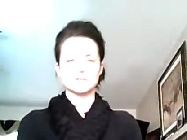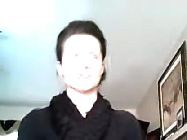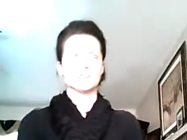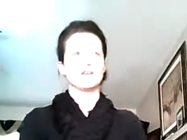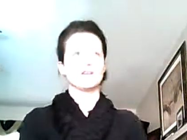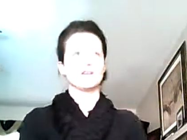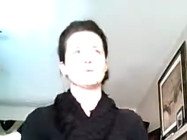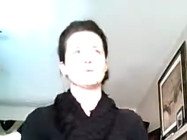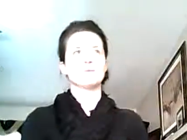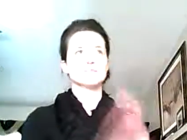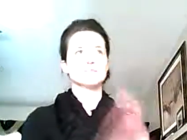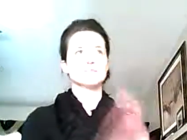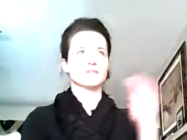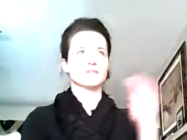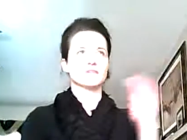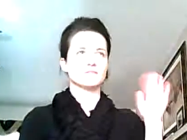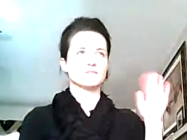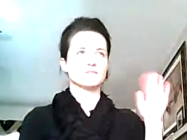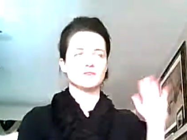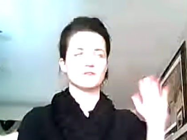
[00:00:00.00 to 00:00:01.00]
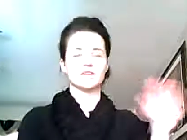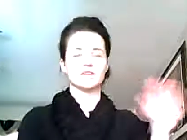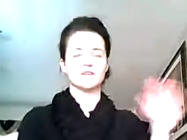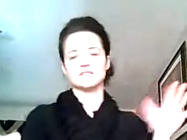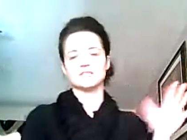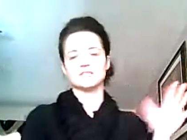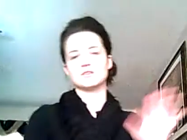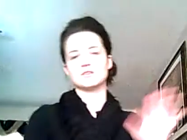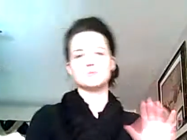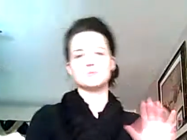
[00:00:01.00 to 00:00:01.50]
I thought, well, scales are for
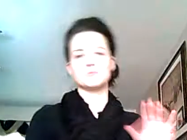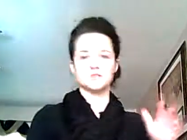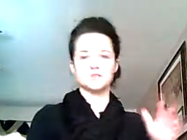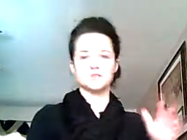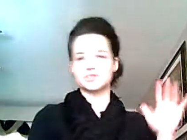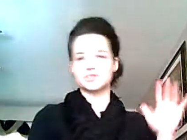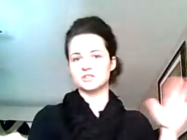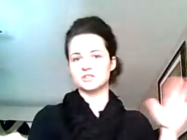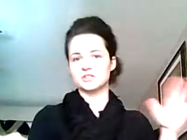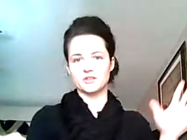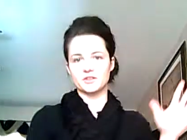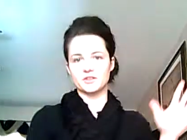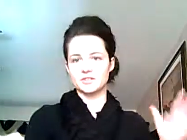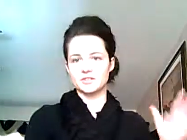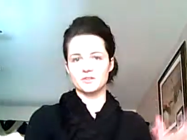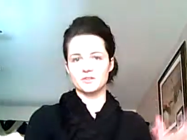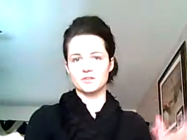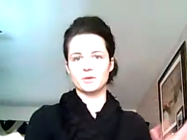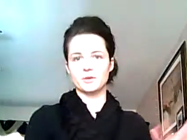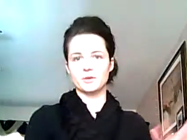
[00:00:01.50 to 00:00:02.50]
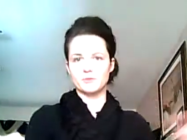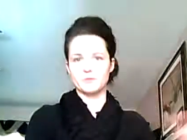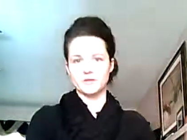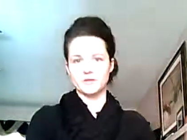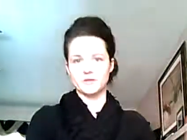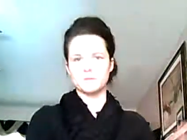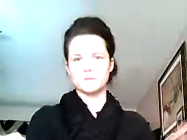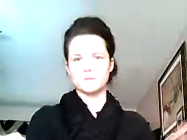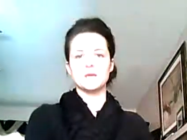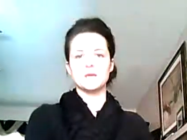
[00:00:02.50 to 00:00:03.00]
classical musicians, all this stuff, we don't need
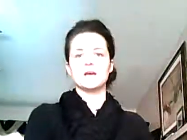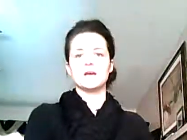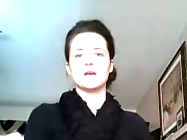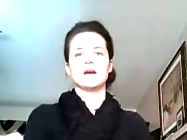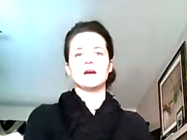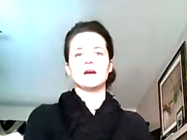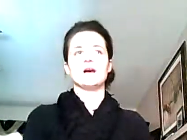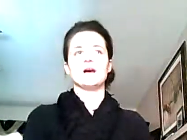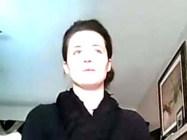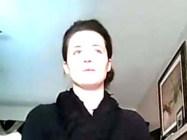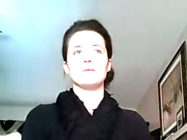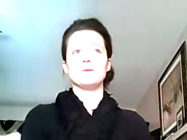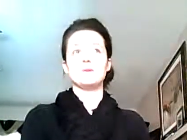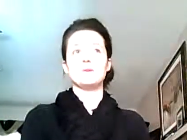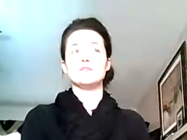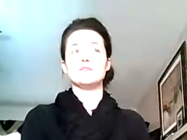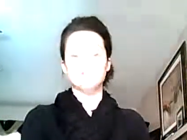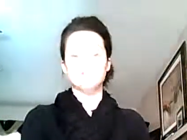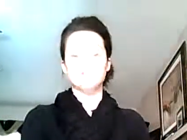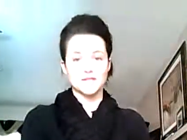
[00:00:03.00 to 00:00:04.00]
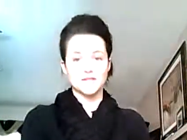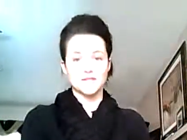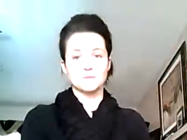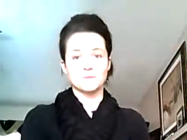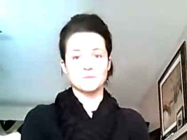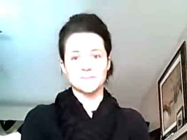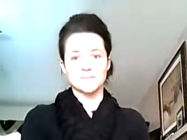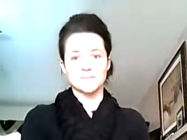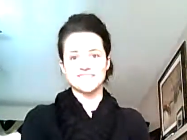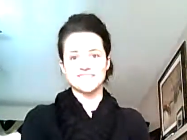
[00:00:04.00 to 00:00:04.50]
them. We
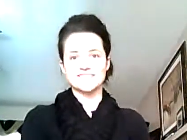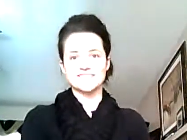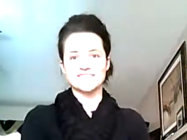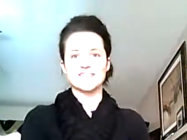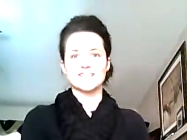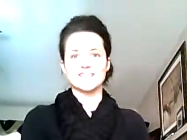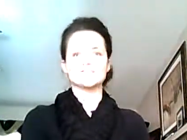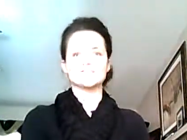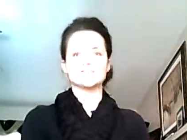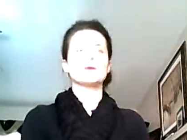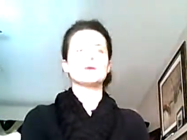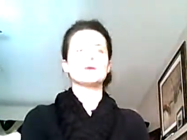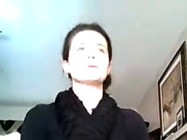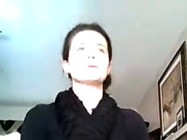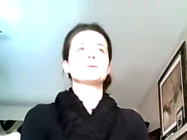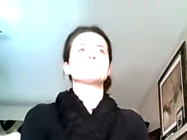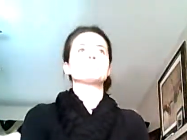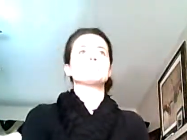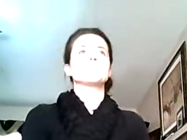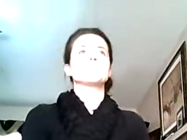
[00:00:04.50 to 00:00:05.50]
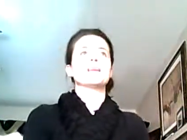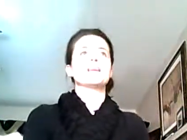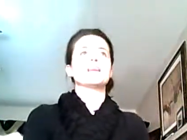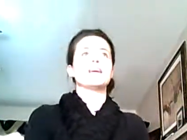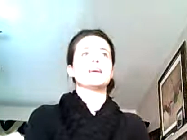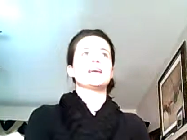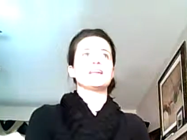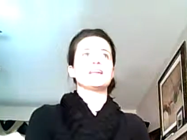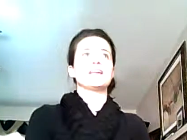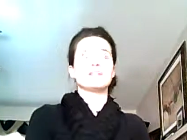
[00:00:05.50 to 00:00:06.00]
desperately need scales.
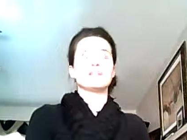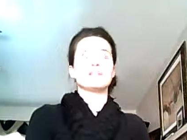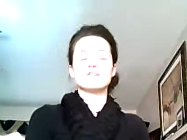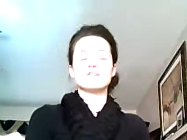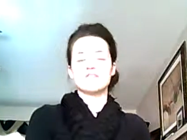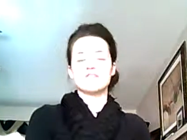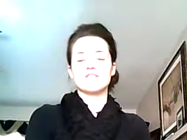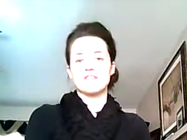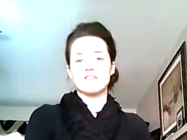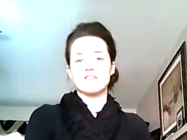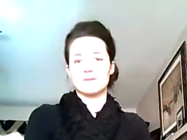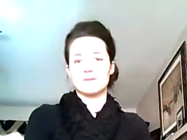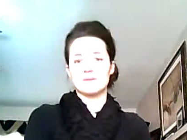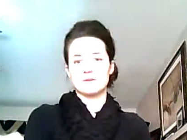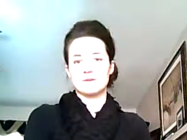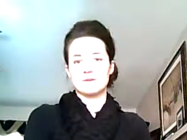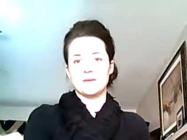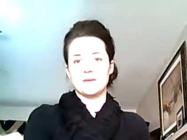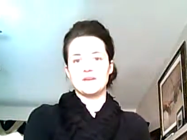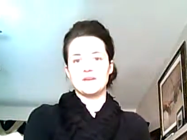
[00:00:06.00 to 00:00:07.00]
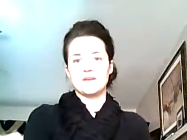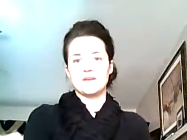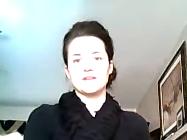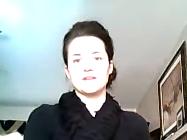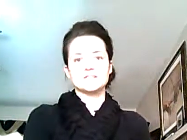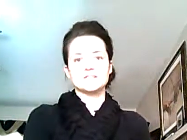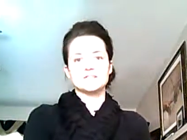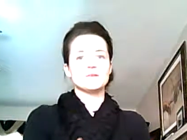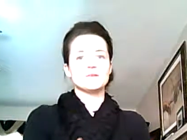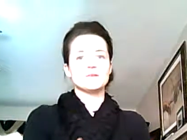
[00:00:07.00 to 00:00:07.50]
And I learned that the hard way.
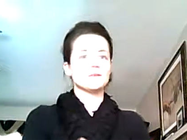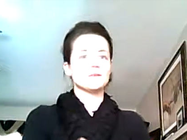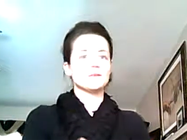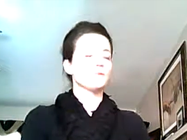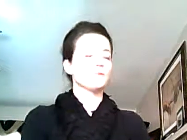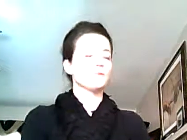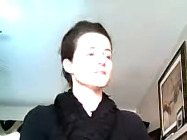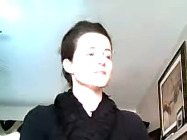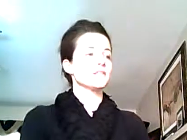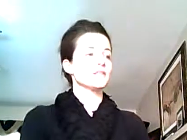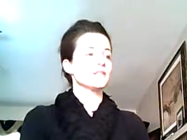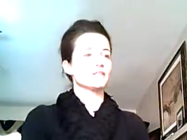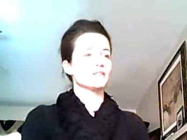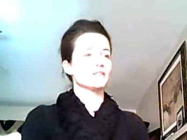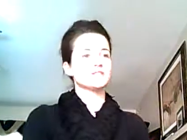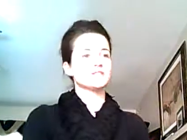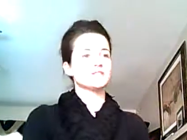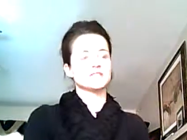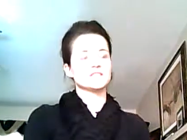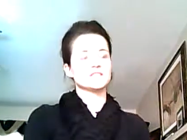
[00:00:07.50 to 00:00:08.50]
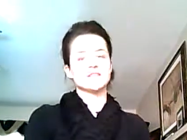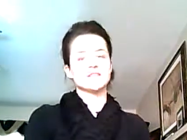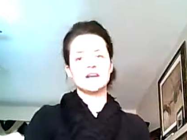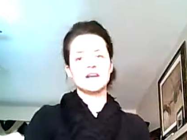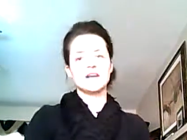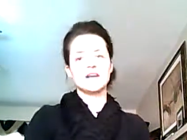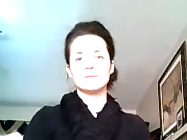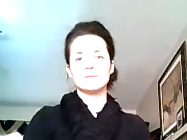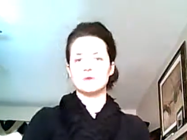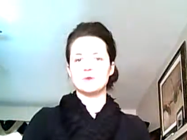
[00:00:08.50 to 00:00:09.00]
So anyway, once I learned this, it
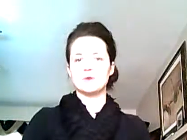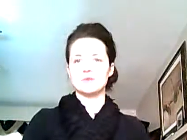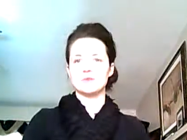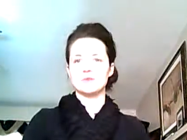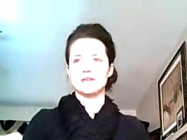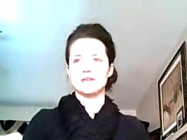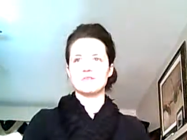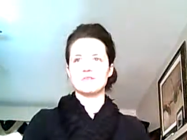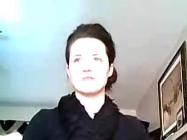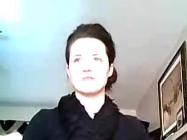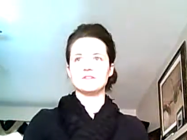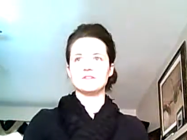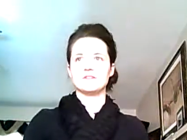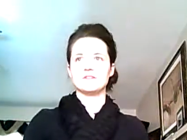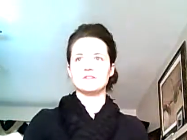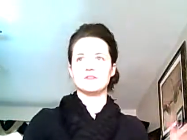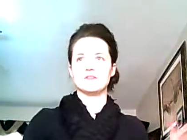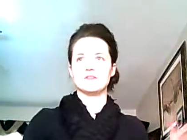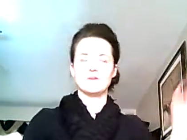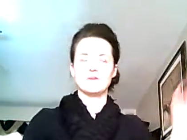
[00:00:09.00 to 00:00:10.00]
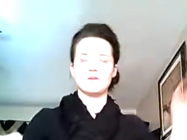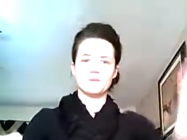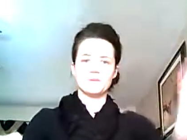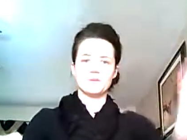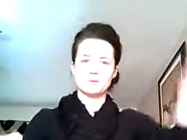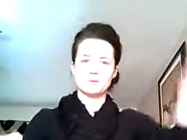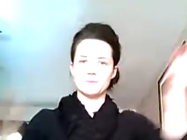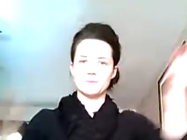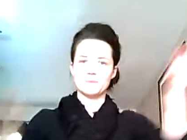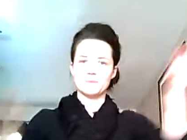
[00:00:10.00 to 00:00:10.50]
kind of put everything, all the
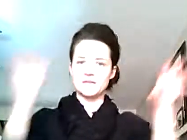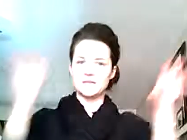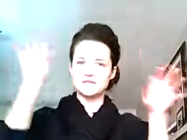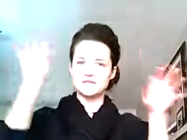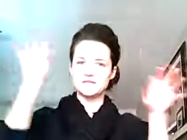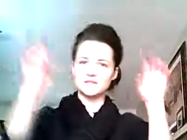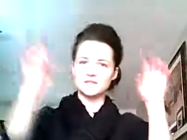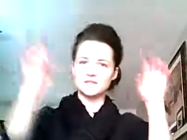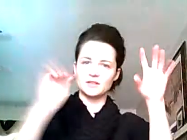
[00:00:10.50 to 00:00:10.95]
little pieces